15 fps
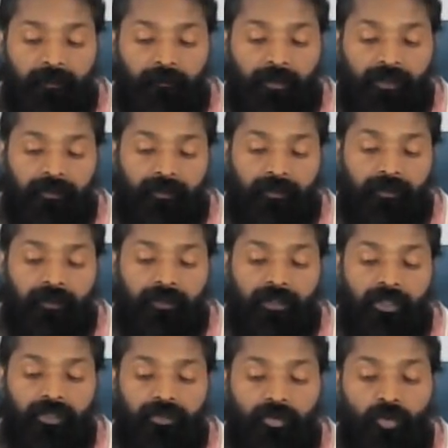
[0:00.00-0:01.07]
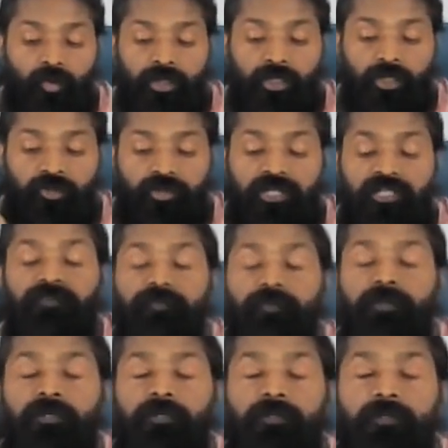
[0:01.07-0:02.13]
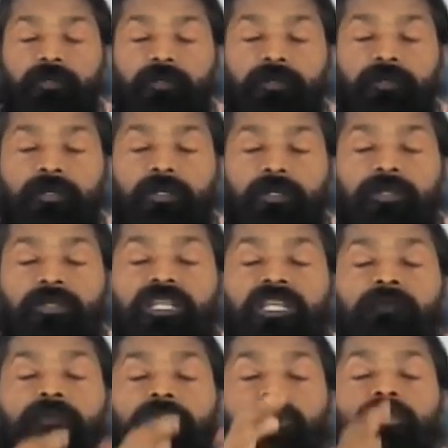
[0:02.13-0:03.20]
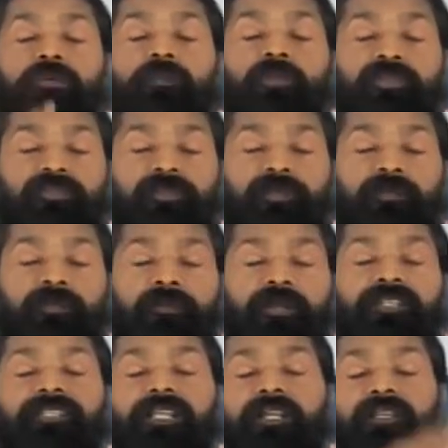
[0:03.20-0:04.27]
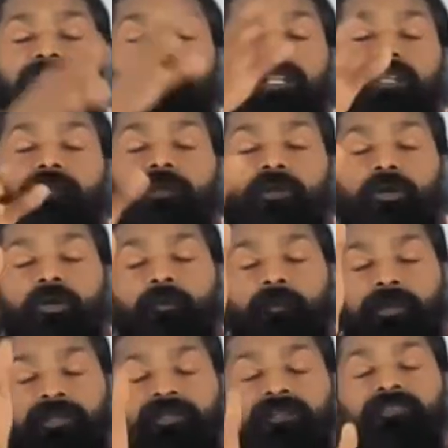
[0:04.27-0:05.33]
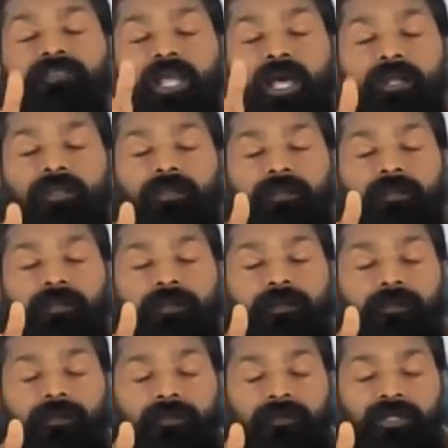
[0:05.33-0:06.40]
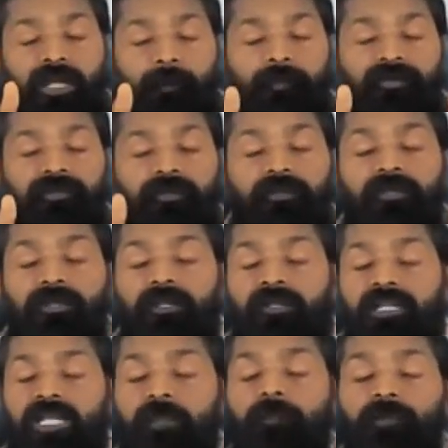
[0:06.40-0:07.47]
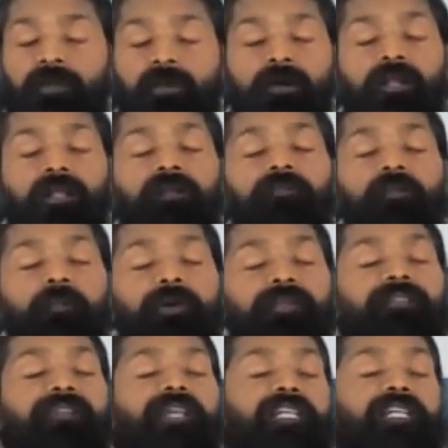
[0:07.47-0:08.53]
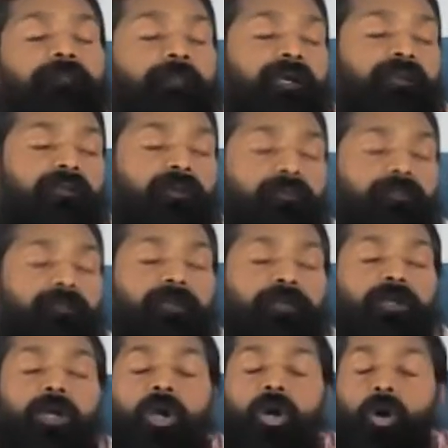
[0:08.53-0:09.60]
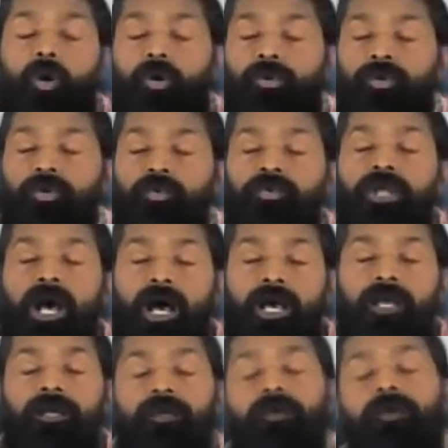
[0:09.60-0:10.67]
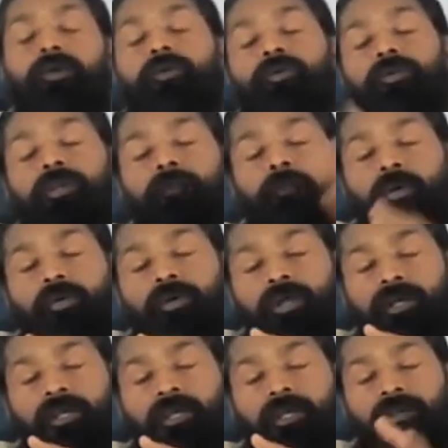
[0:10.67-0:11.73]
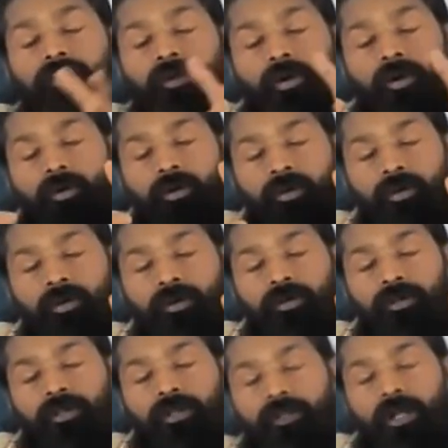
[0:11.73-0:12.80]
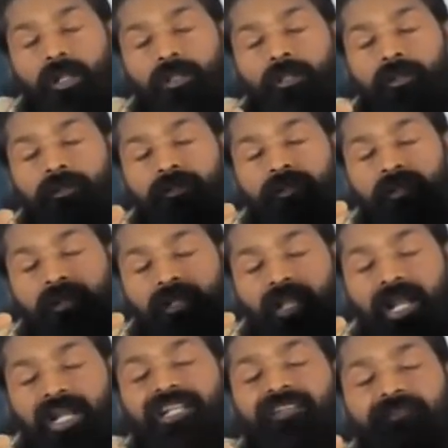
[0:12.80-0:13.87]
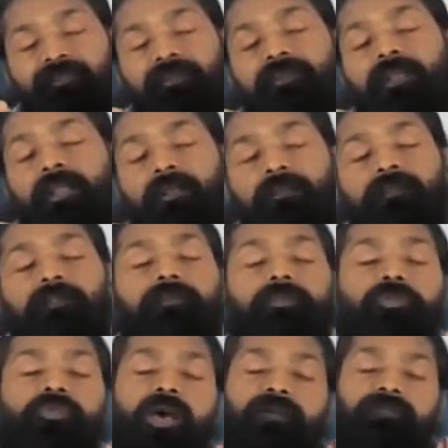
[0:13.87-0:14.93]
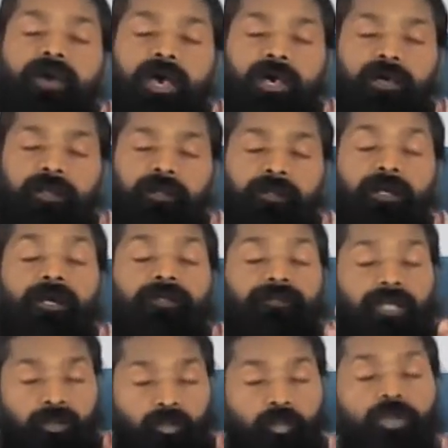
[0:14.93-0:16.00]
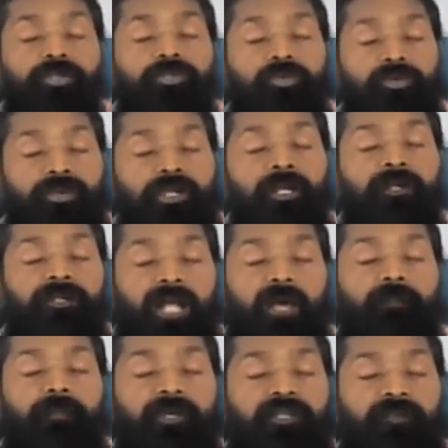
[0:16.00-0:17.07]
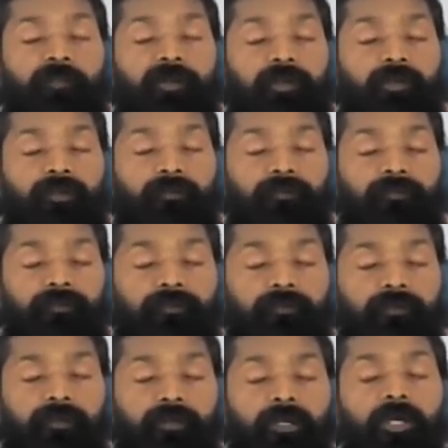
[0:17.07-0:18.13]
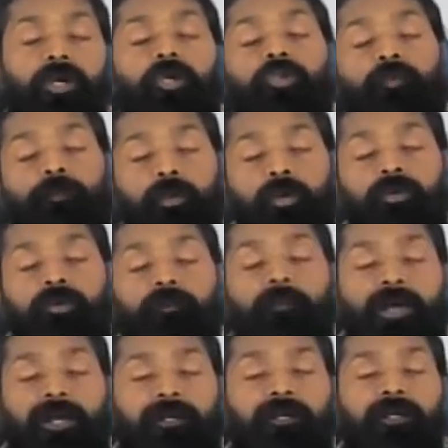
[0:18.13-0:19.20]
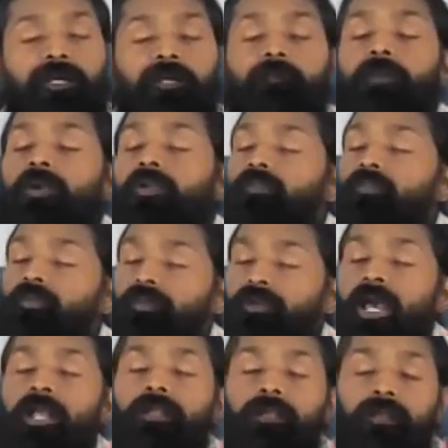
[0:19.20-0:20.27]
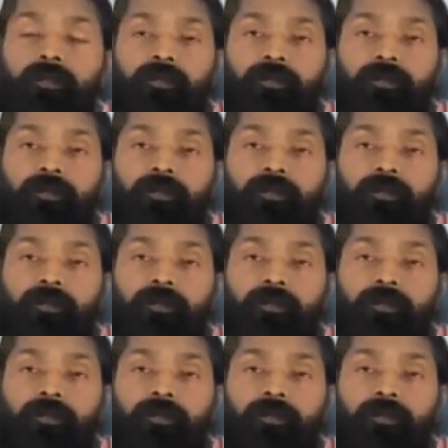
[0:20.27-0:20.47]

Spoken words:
but you can transfer it, you give it to a machine that will live along within that capacity and keep learning from other aspects of it, or you die, reborn again, all the knowledge, the collective intelligence you have had, that was your real-time experience. You born back again, but you forget.